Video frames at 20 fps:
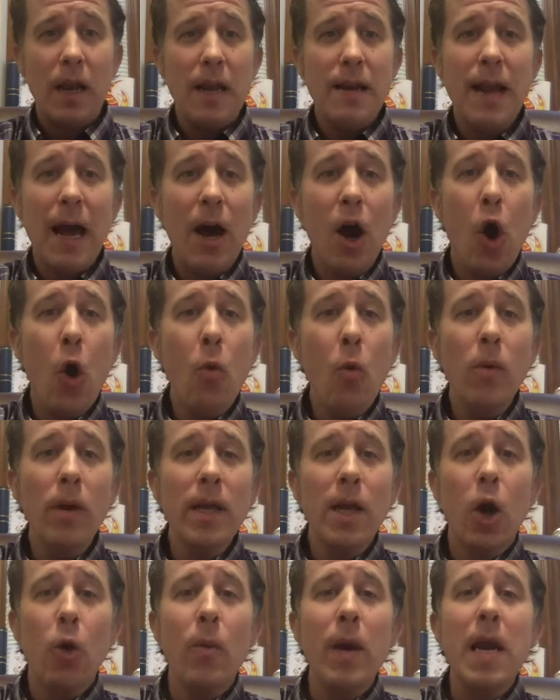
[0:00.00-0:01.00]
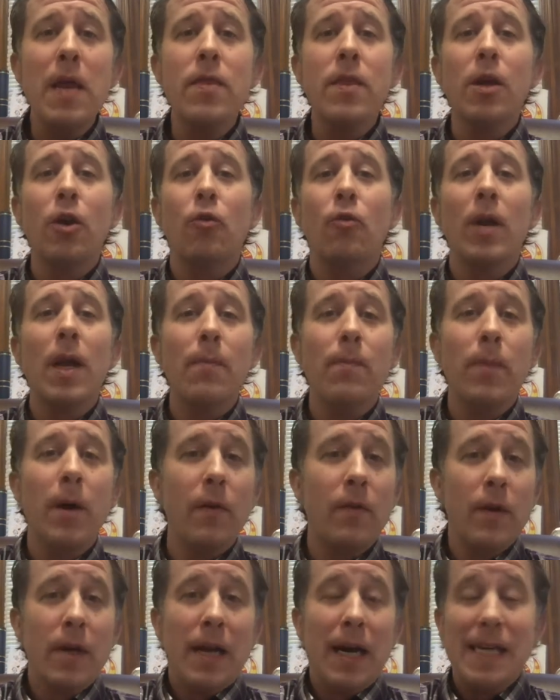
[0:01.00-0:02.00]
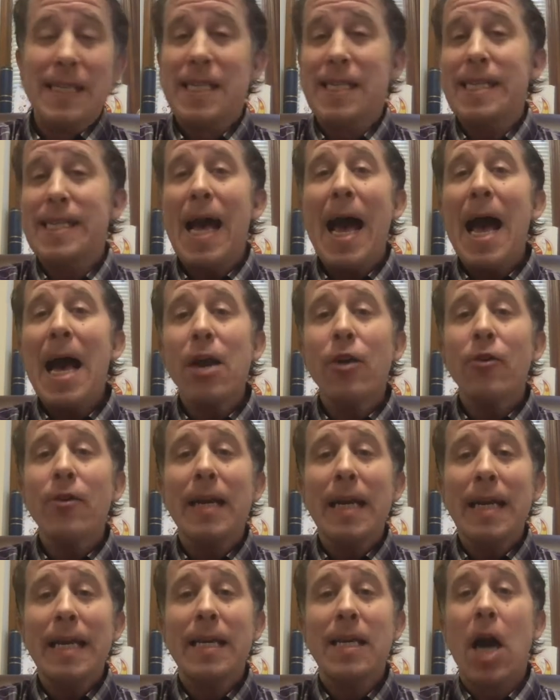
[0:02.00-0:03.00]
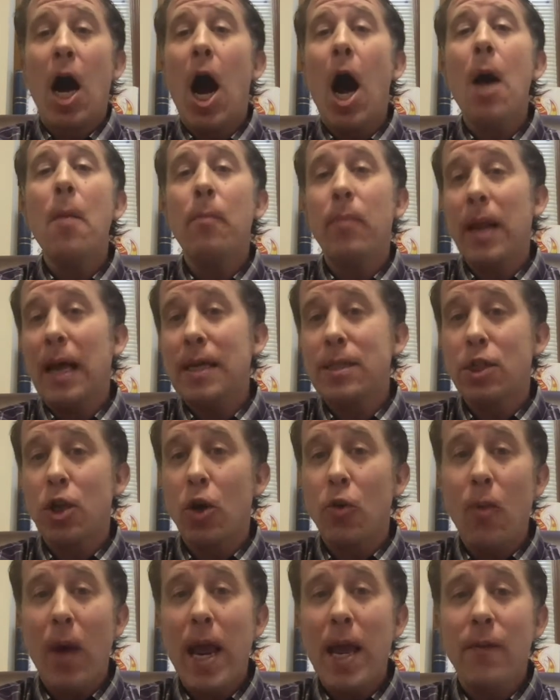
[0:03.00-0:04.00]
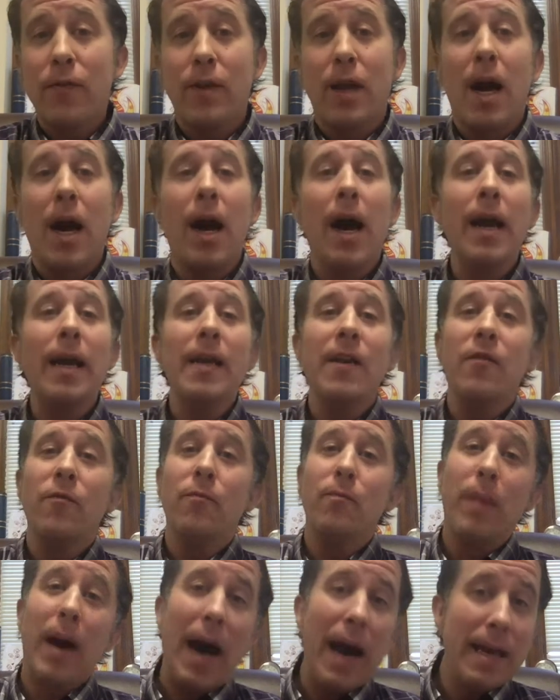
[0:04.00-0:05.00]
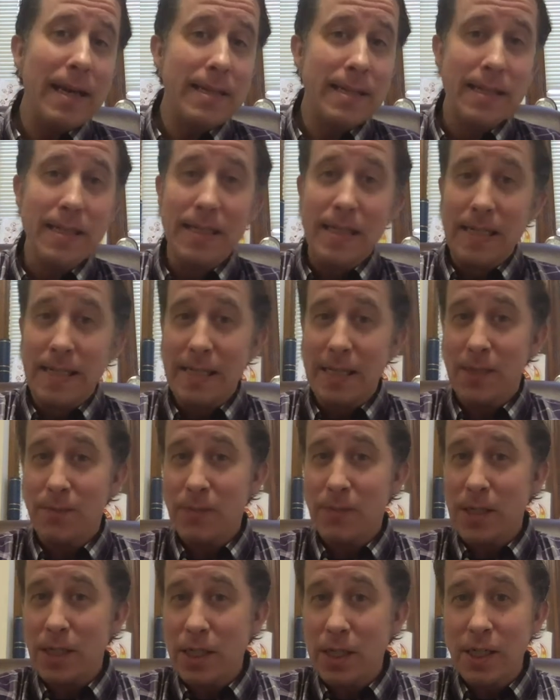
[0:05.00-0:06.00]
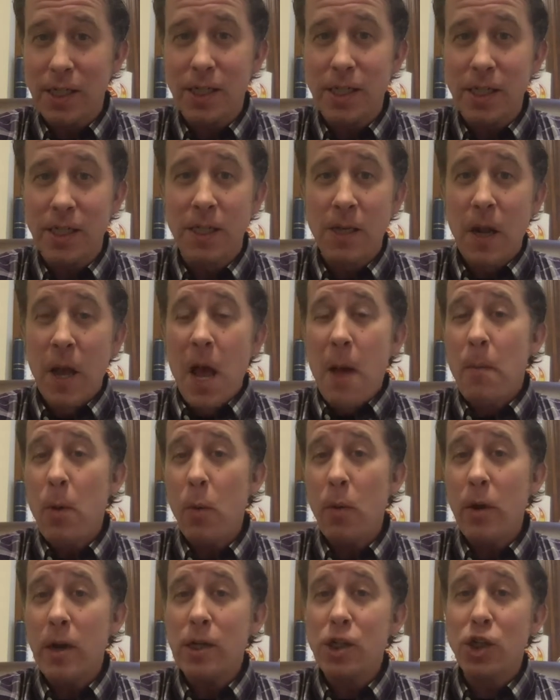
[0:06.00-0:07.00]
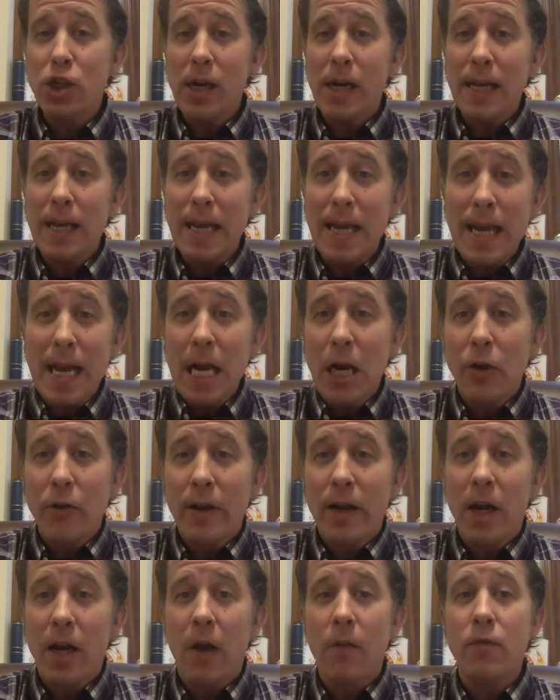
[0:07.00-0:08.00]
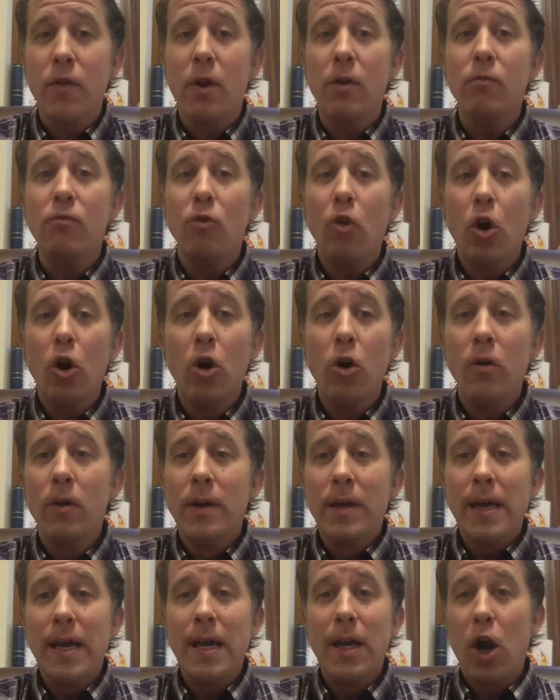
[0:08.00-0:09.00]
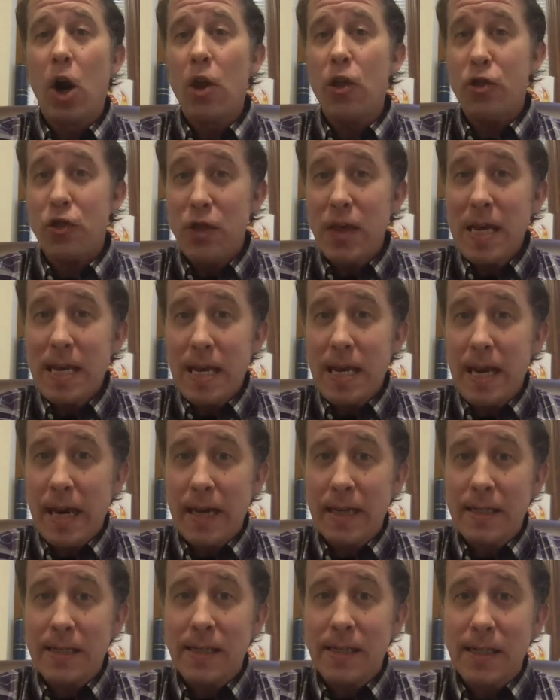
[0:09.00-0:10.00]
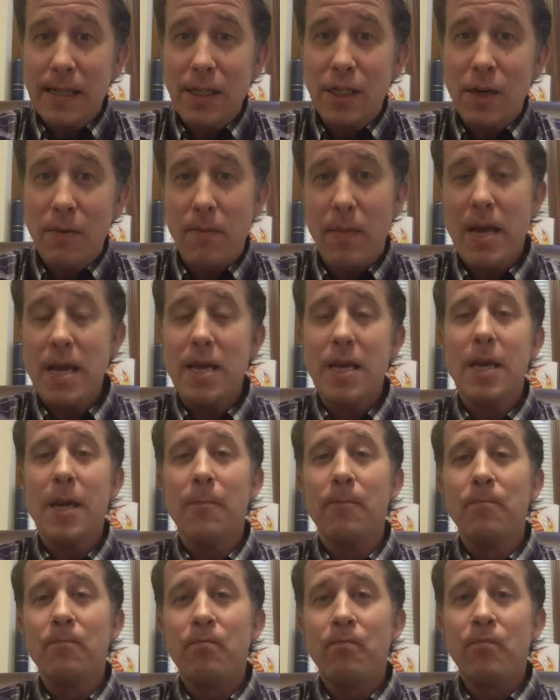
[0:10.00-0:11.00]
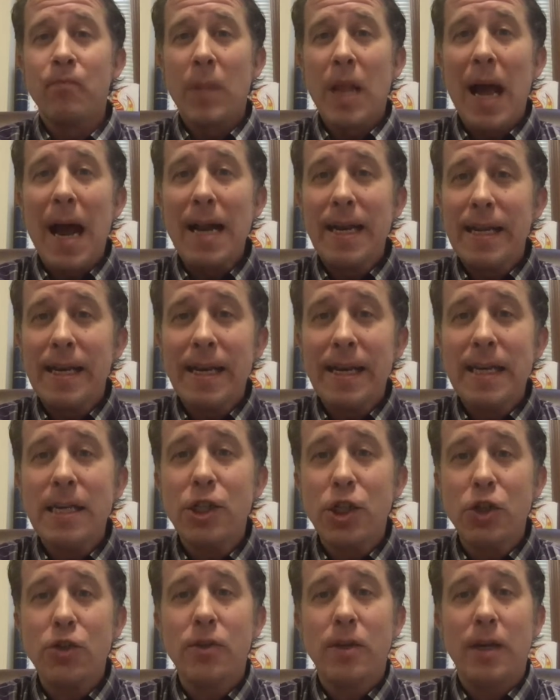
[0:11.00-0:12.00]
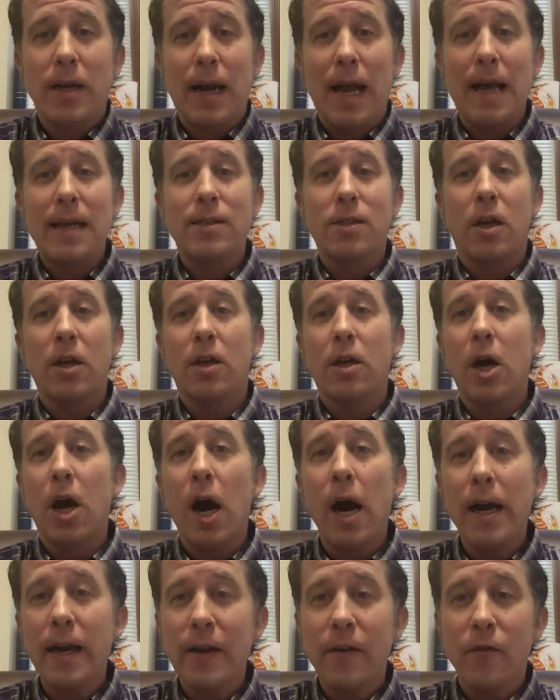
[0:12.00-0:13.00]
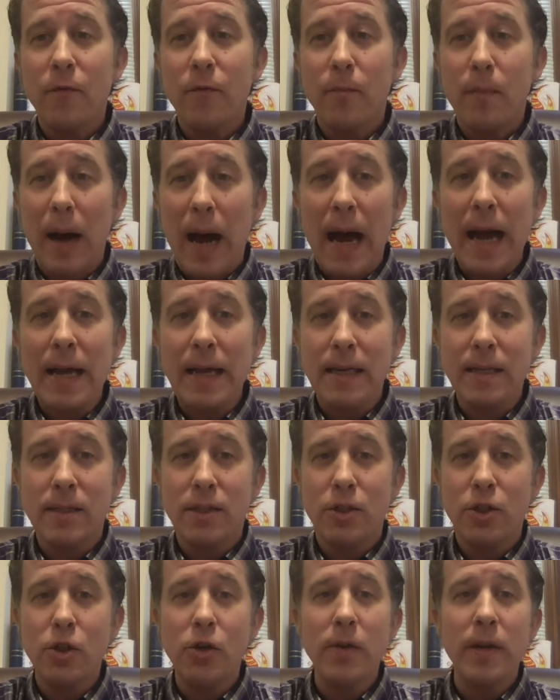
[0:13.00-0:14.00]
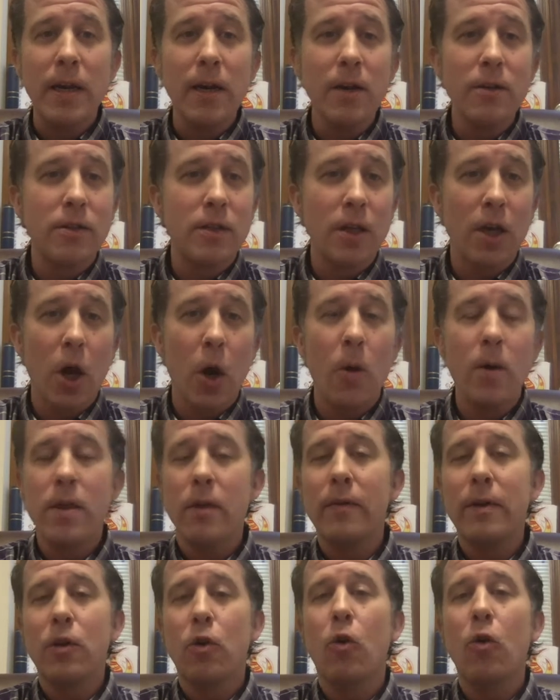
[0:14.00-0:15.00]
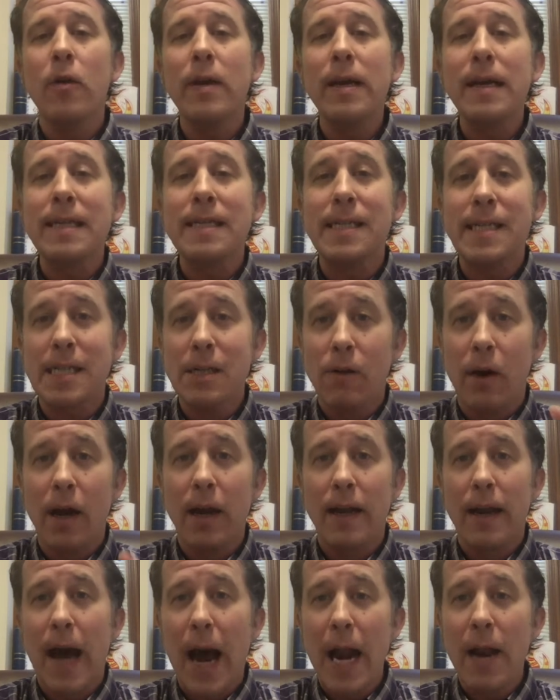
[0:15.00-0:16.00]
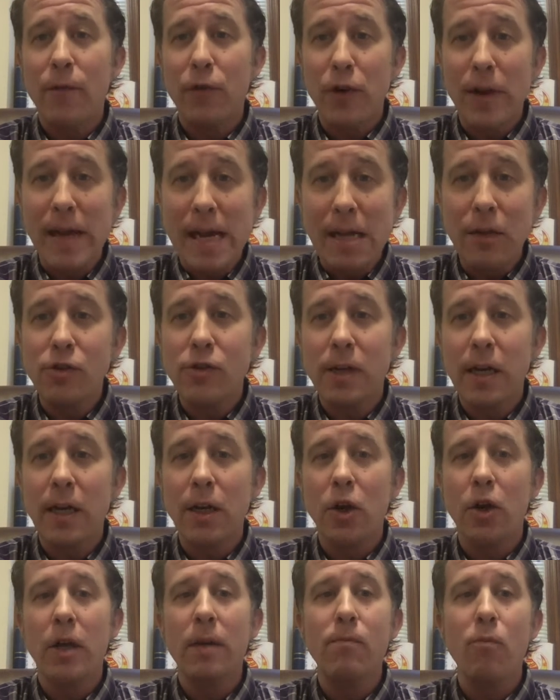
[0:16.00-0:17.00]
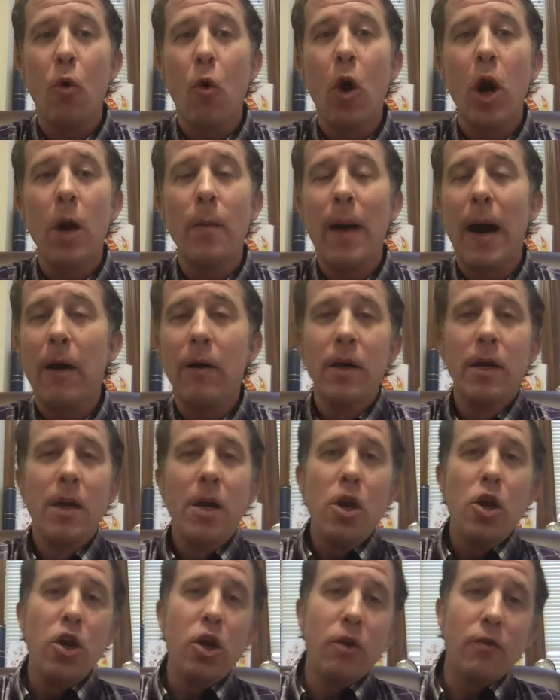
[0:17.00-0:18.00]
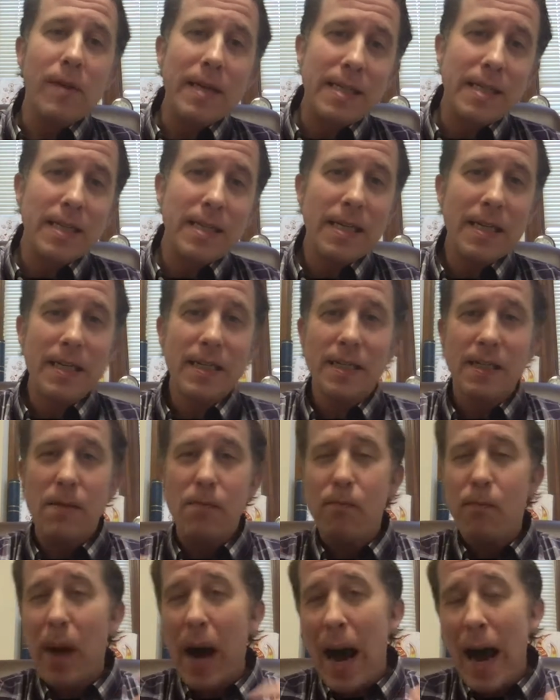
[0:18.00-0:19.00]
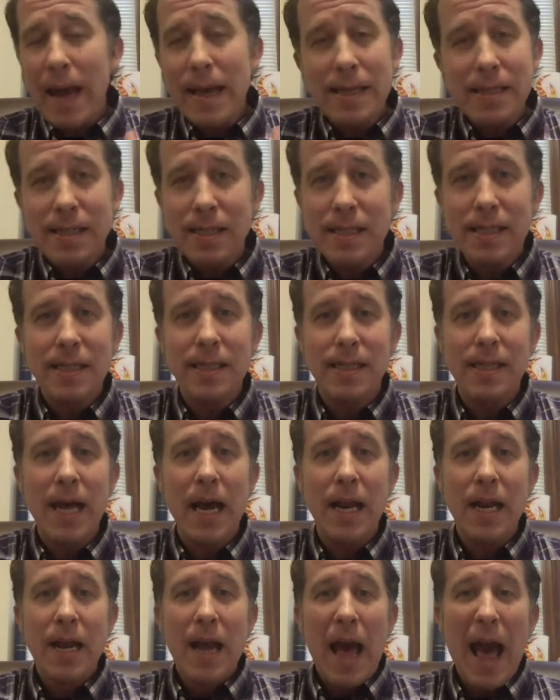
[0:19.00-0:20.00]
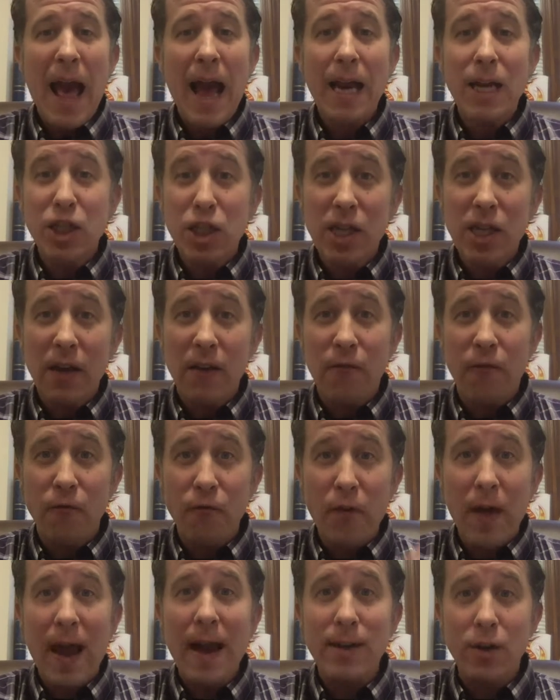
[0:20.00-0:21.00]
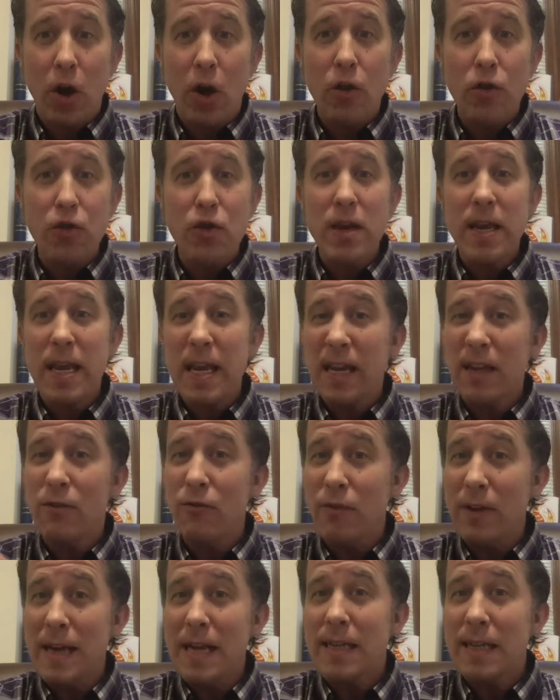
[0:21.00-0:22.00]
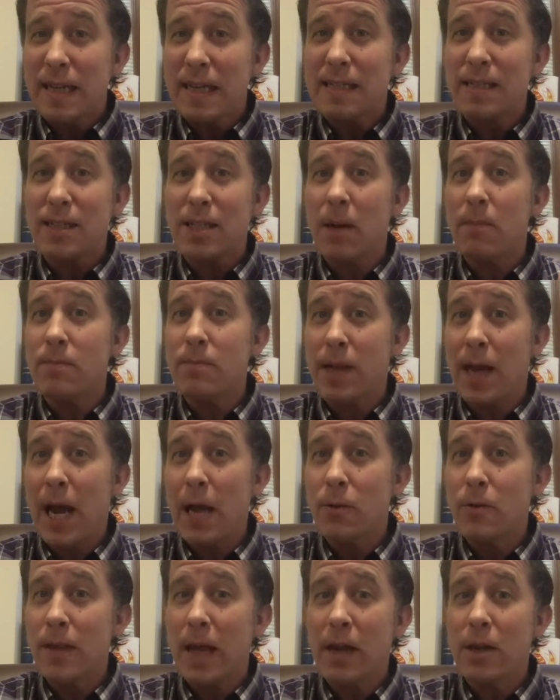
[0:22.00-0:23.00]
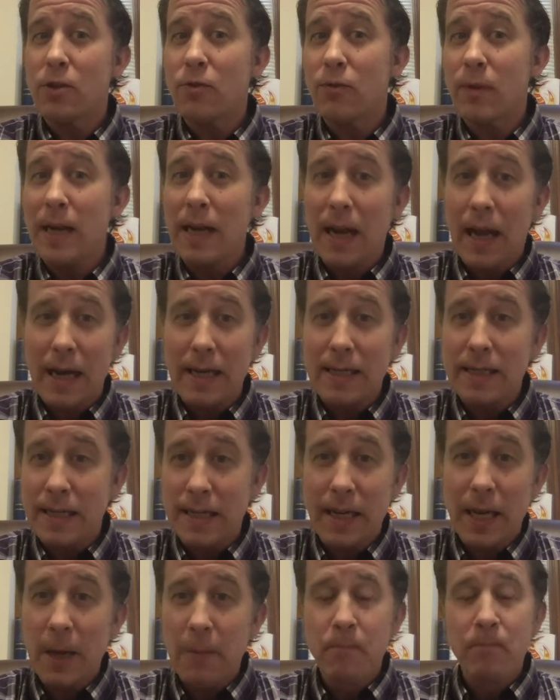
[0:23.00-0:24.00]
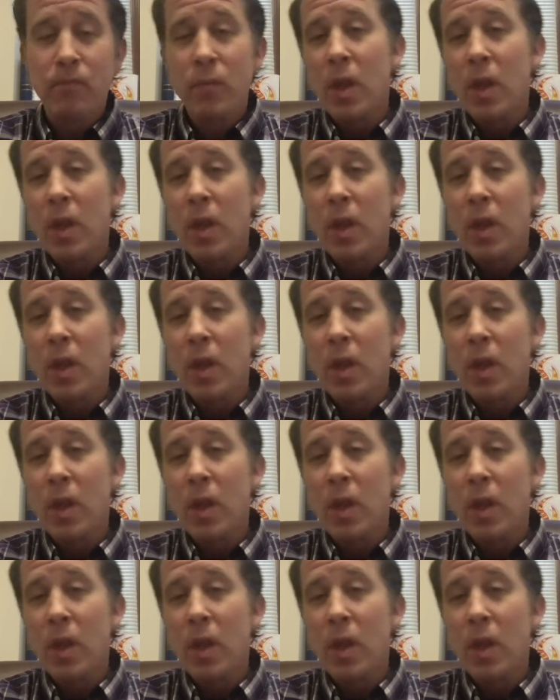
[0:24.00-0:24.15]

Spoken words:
Not only are we in the grip of a staggeringly complex array of cognitive biases and dispositions, but we are generally ignorant of their role in our thinking and decision-making. I did an issues class on cognitive bias 2 years ago, and the recording is still online if you're interested in learning more about heuristics and biases that actually affect our thinking and reasoning, sometimes without us realizing it.